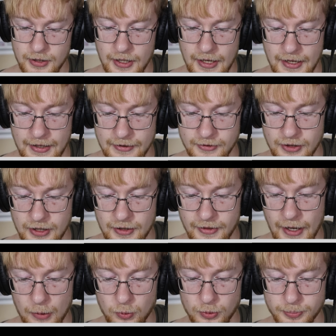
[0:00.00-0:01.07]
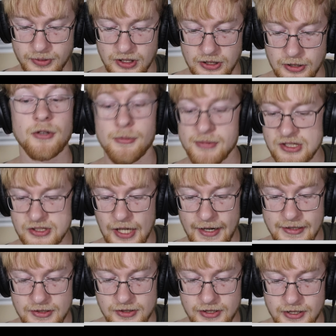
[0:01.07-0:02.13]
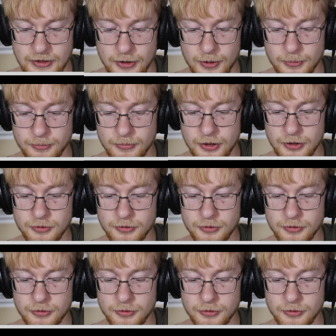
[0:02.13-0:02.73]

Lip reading: And that will be the Messiah's kingdom